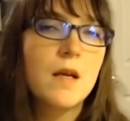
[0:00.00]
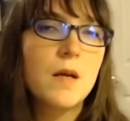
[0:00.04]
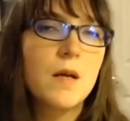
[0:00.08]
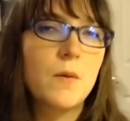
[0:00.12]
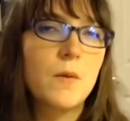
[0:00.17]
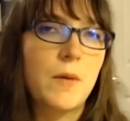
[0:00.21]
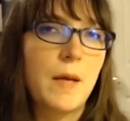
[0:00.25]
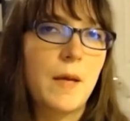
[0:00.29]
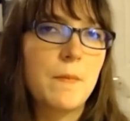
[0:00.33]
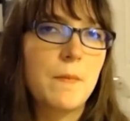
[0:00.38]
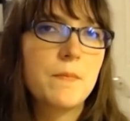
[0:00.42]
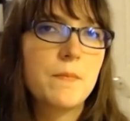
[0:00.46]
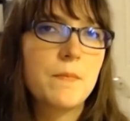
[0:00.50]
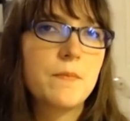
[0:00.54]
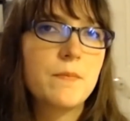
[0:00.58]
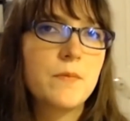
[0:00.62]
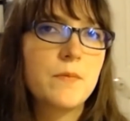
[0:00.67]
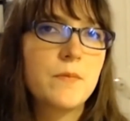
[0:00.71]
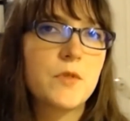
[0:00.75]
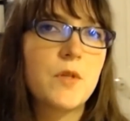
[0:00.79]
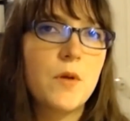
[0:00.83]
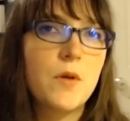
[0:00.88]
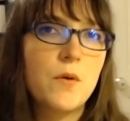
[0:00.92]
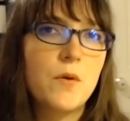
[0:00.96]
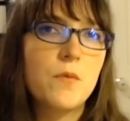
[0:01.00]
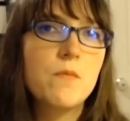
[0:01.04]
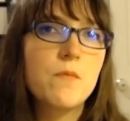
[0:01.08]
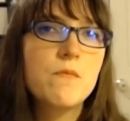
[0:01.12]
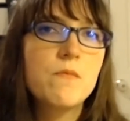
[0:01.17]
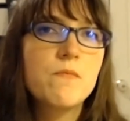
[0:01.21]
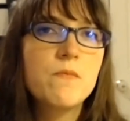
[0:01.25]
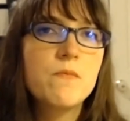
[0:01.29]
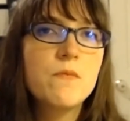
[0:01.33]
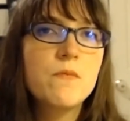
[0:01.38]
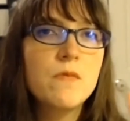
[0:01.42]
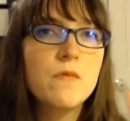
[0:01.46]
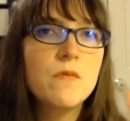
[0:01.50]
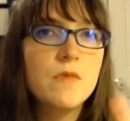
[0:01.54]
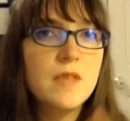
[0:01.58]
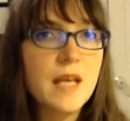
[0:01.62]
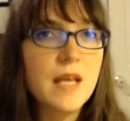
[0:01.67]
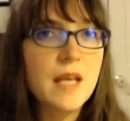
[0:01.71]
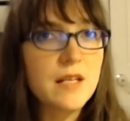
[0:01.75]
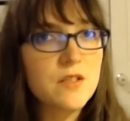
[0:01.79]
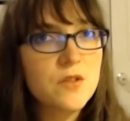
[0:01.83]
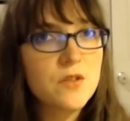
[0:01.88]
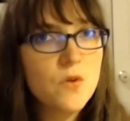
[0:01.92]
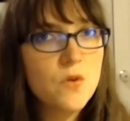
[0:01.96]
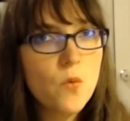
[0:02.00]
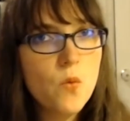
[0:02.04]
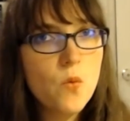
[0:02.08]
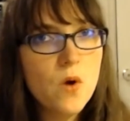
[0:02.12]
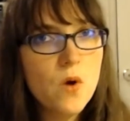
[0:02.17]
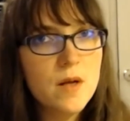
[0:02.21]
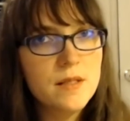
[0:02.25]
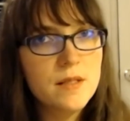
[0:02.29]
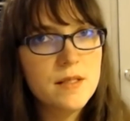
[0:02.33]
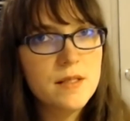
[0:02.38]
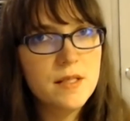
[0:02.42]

Okay, so that's the one